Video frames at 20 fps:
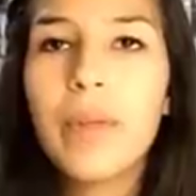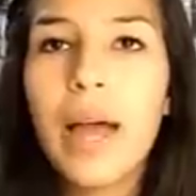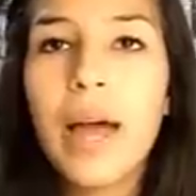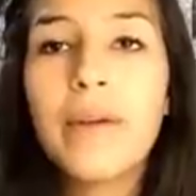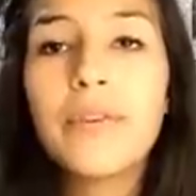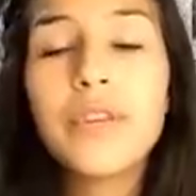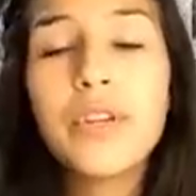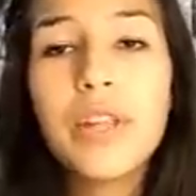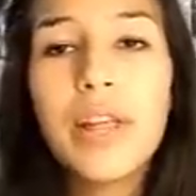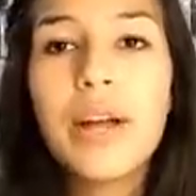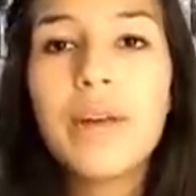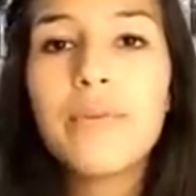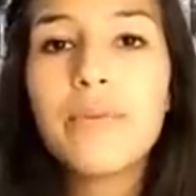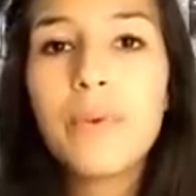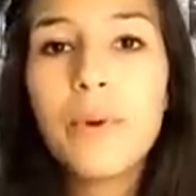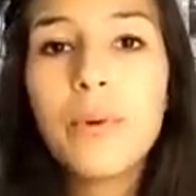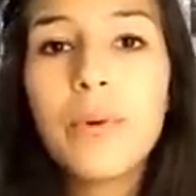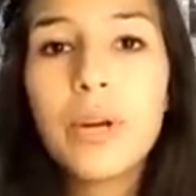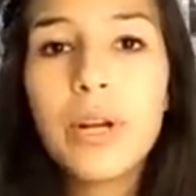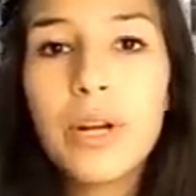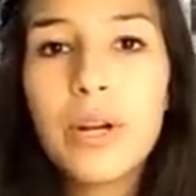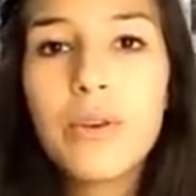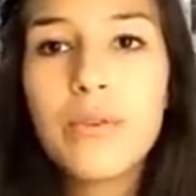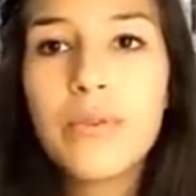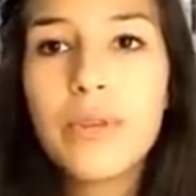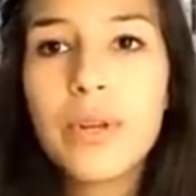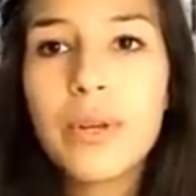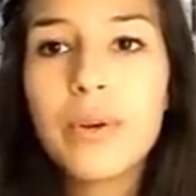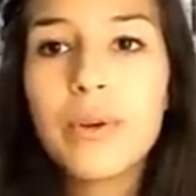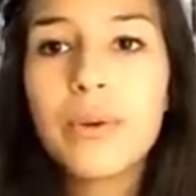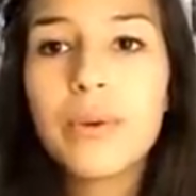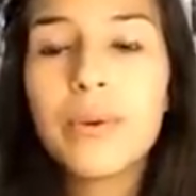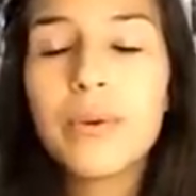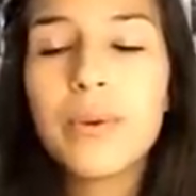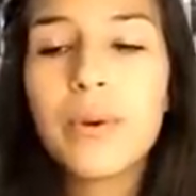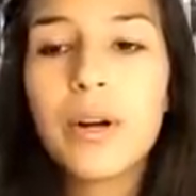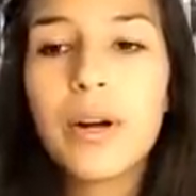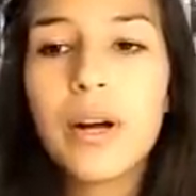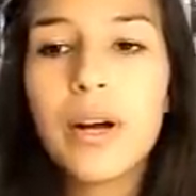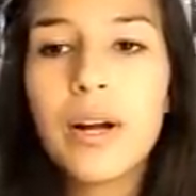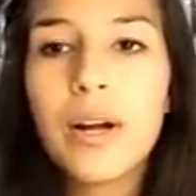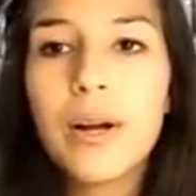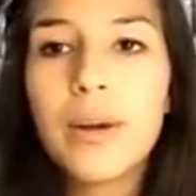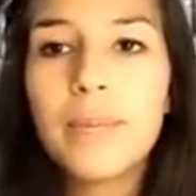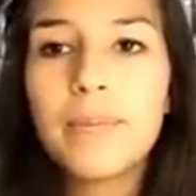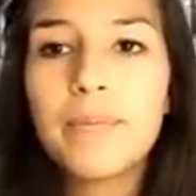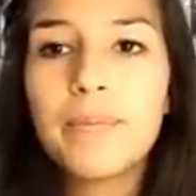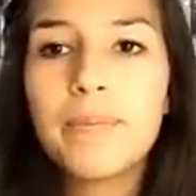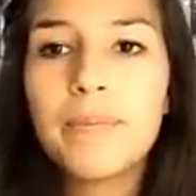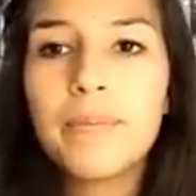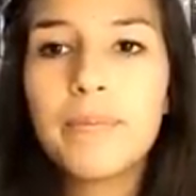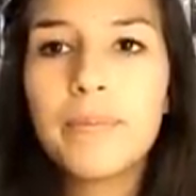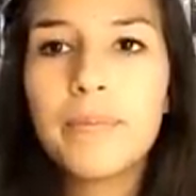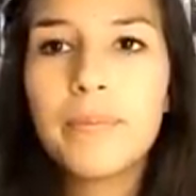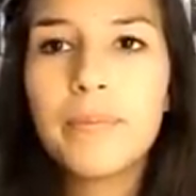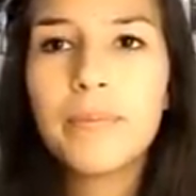after that phone interview, um,